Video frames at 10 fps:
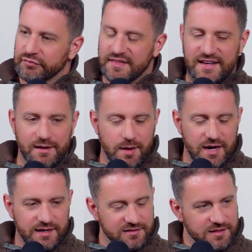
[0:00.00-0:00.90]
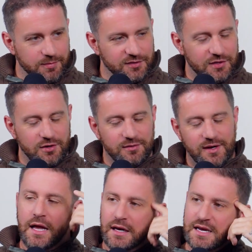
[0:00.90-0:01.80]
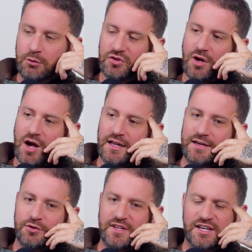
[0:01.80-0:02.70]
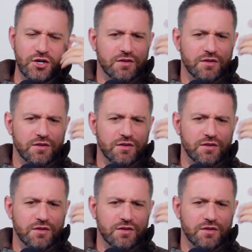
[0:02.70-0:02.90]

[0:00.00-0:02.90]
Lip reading: And they did a podcast episode, and he was talking, and he was saying, you